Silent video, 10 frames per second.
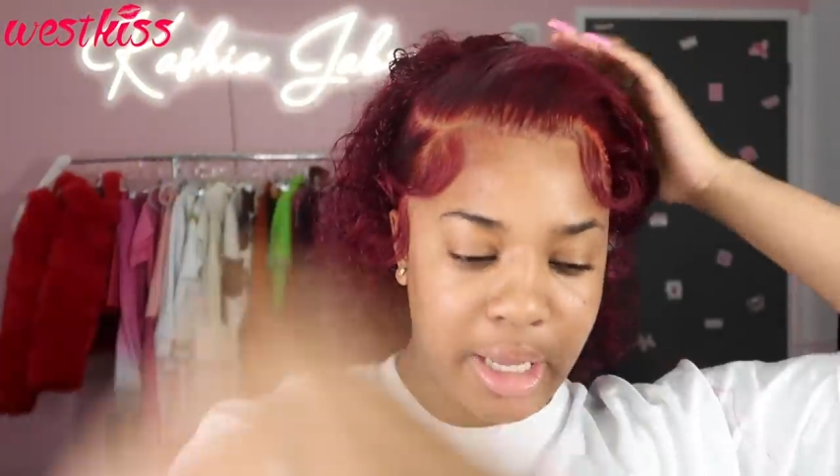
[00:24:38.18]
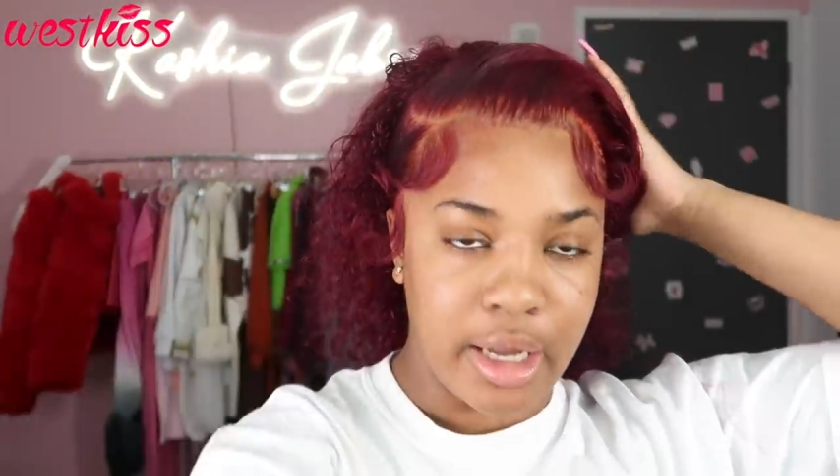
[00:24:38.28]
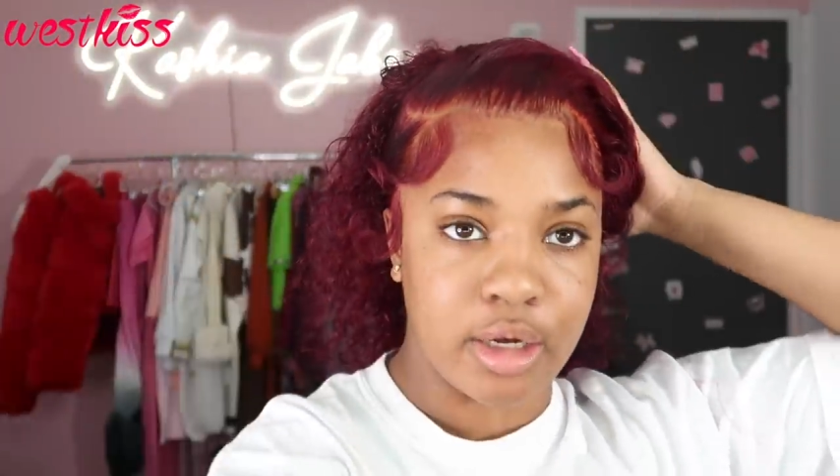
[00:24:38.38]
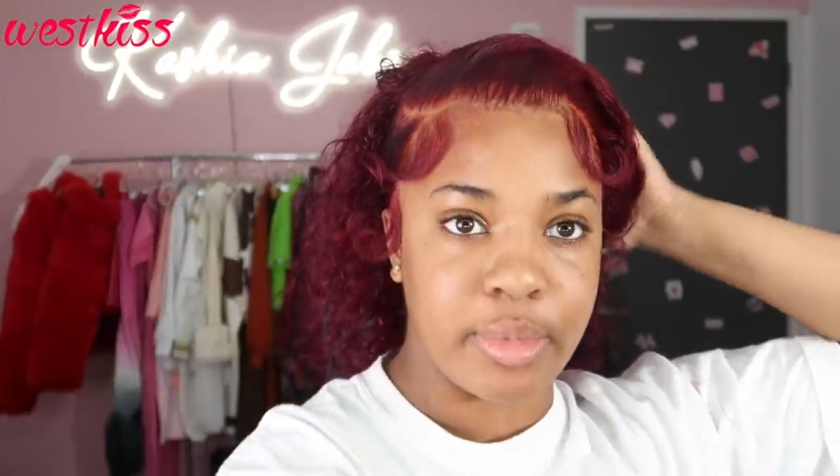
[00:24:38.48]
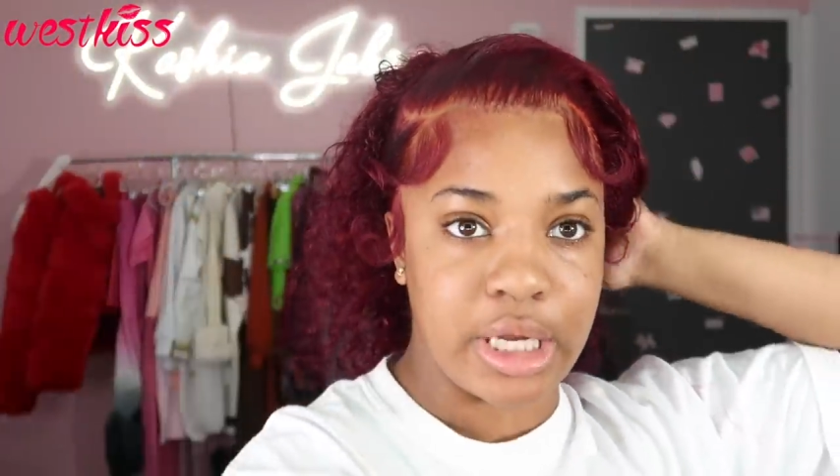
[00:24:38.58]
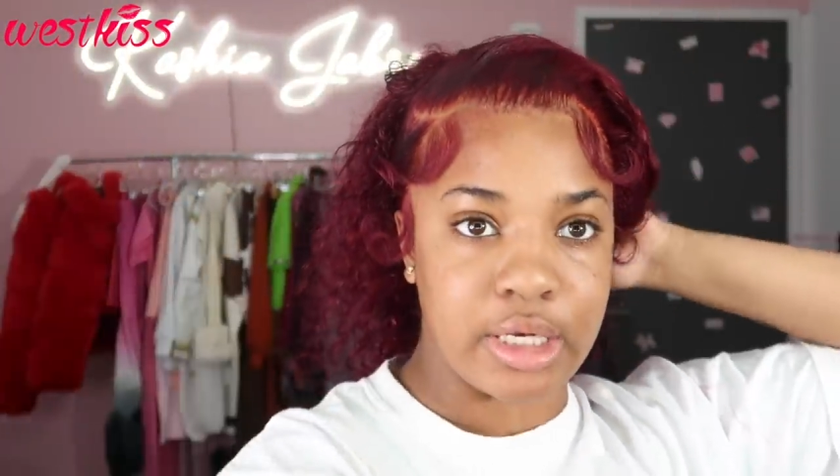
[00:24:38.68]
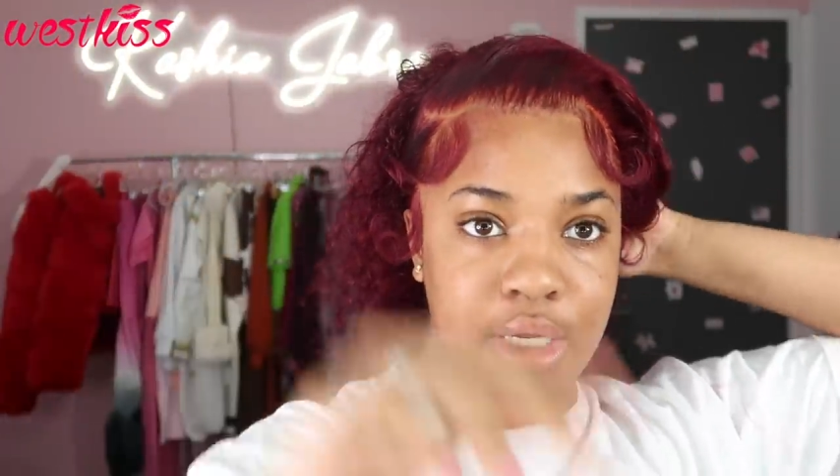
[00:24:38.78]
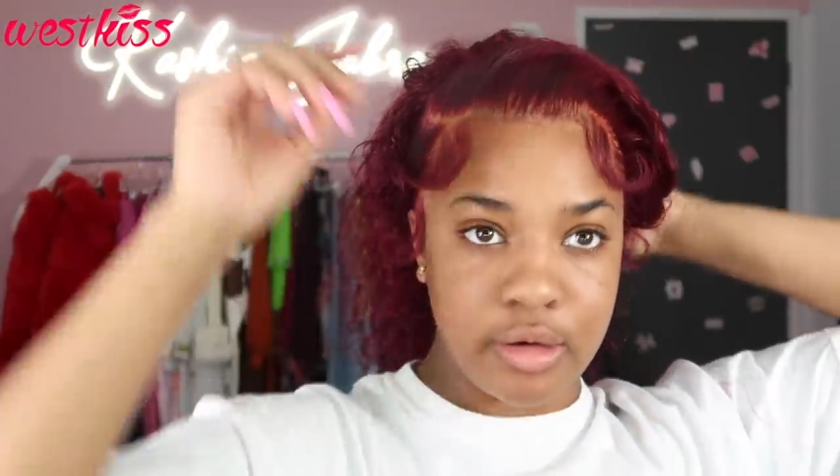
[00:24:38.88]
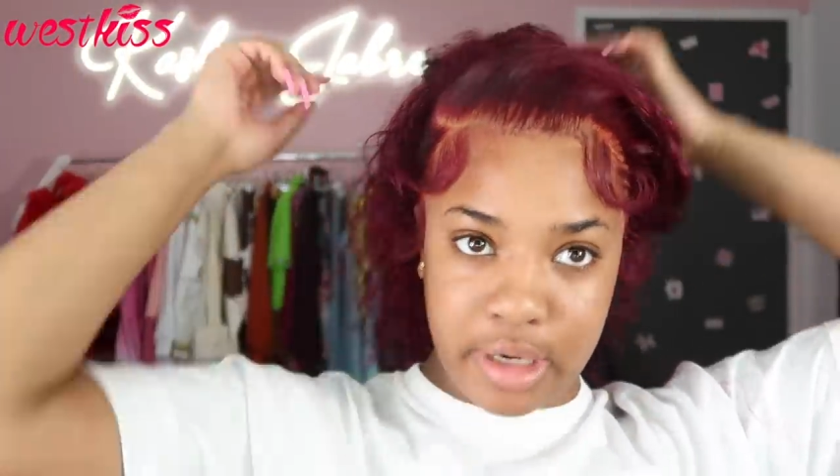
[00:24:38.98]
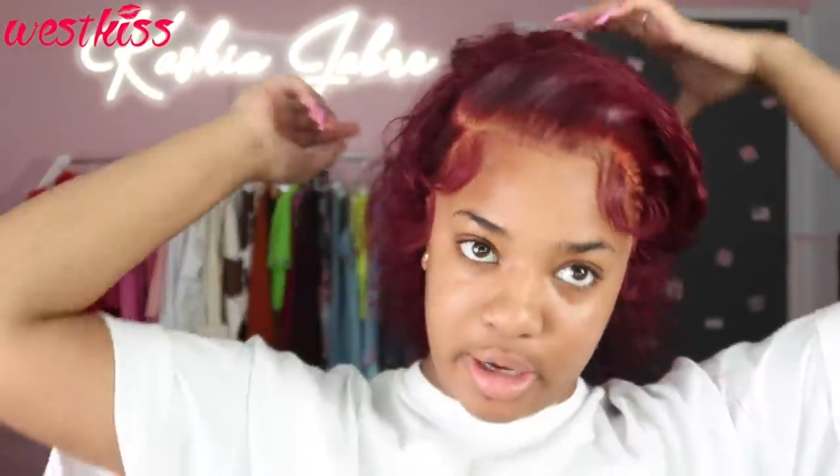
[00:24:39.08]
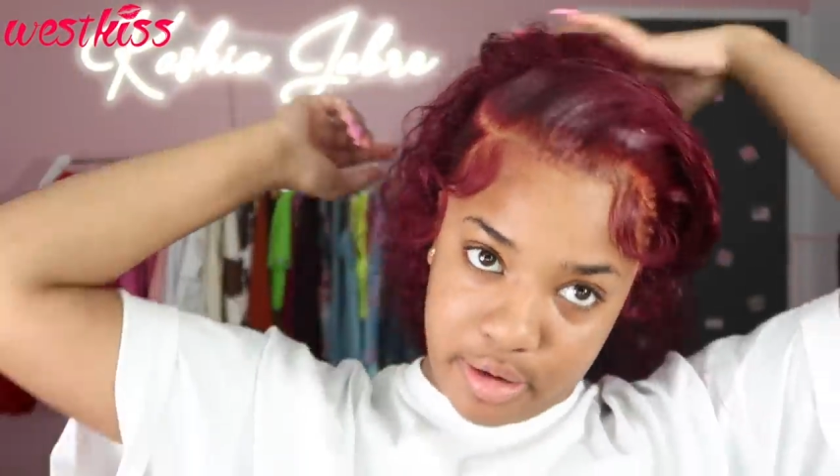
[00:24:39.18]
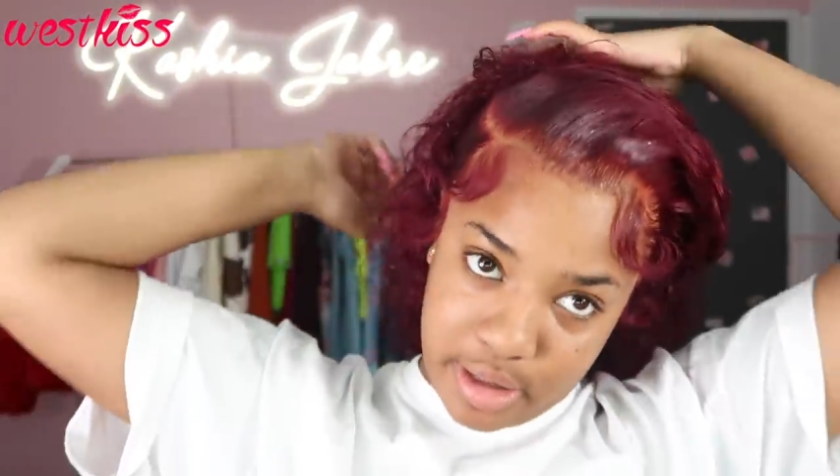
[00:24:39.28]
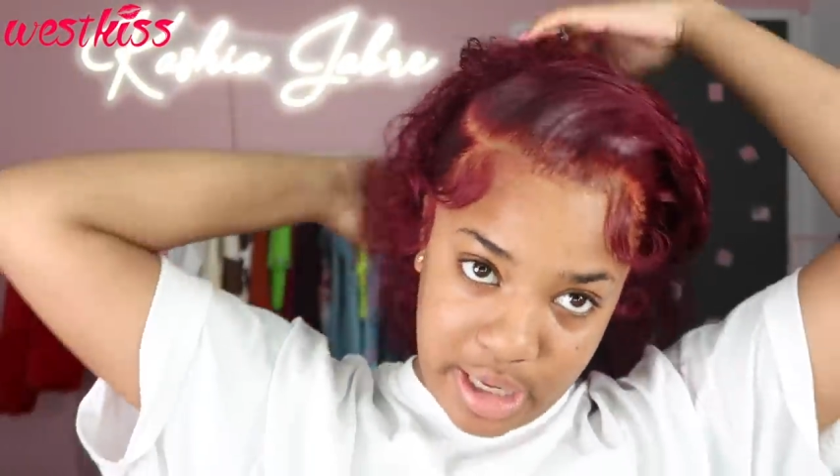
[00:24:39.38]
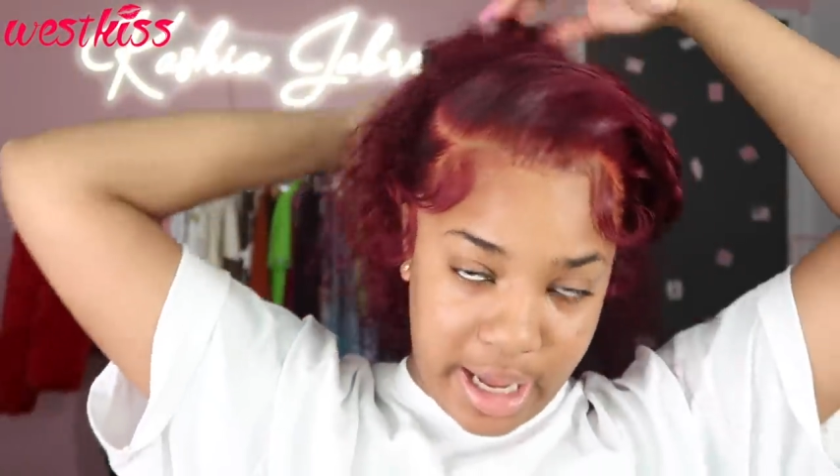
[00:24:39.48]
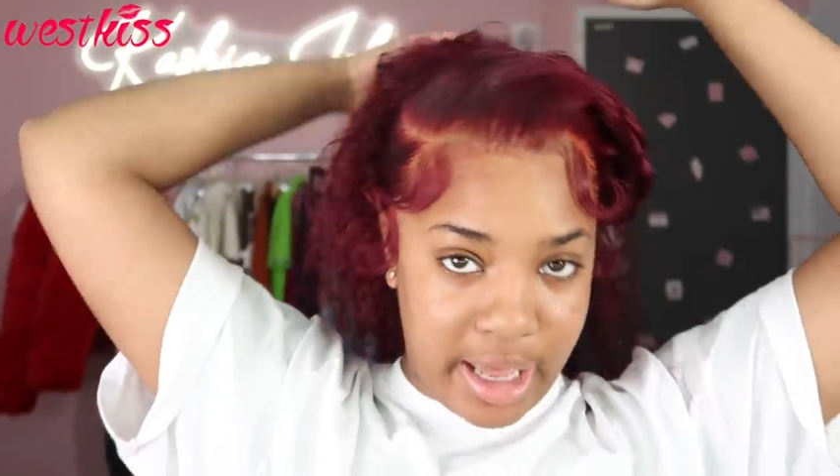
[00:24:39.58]
hair back down now
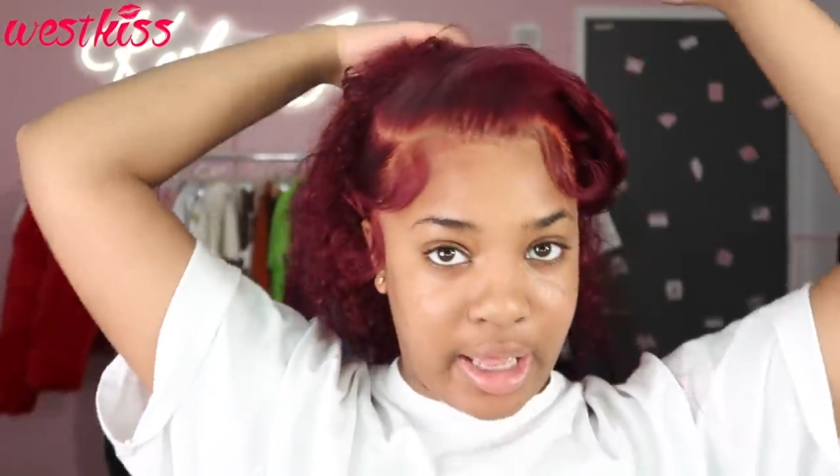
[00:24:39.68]
that I